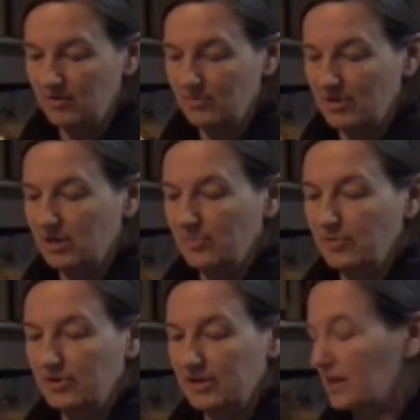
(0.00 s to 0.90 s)
and we're going to
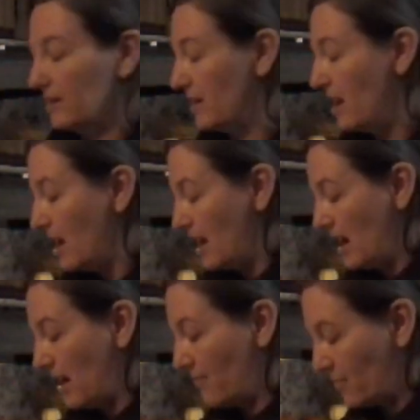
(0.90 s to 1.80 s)
put in
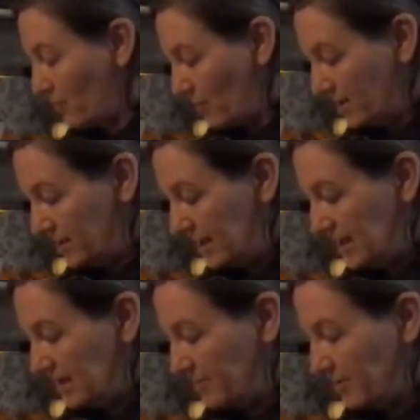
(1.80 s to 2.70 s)
our 1
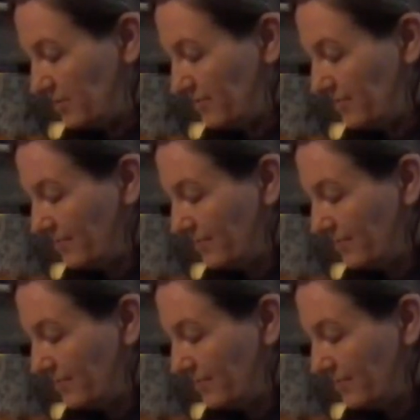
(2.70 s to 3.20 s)
teaspoon